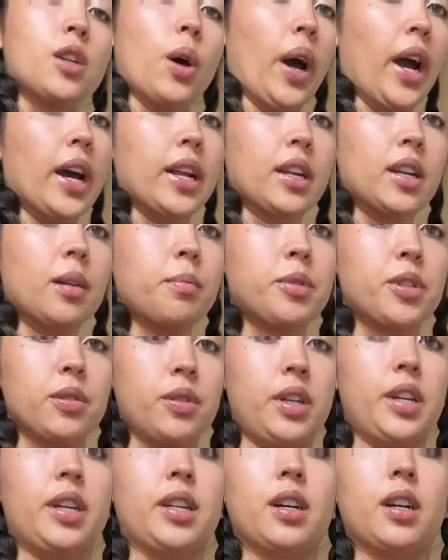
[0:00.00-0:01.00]
I ended up
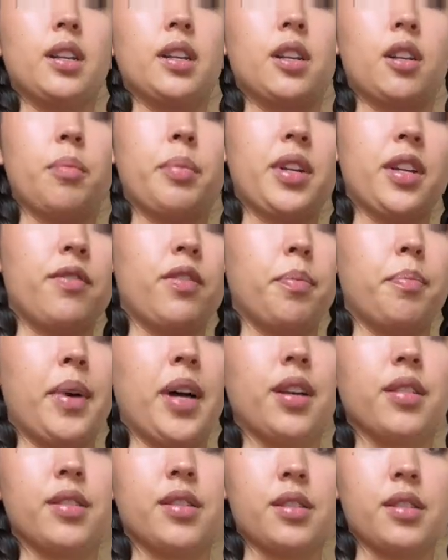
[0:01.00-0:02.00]
doing a little bit of a
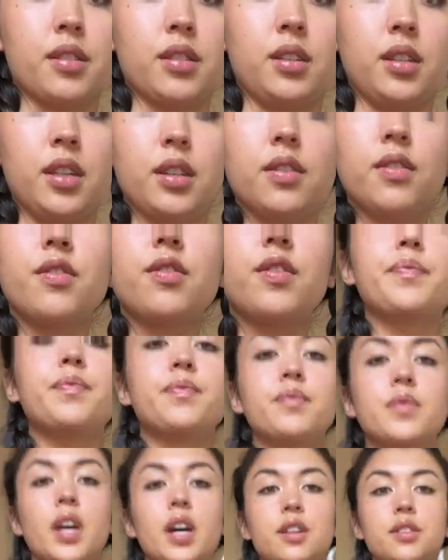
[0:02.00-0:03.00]
bell sleeve,
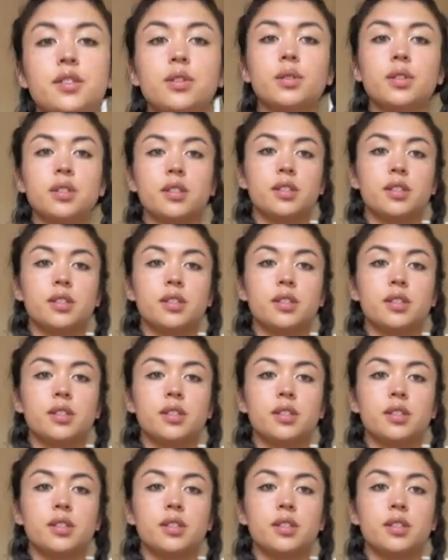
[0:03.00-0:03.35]
as you can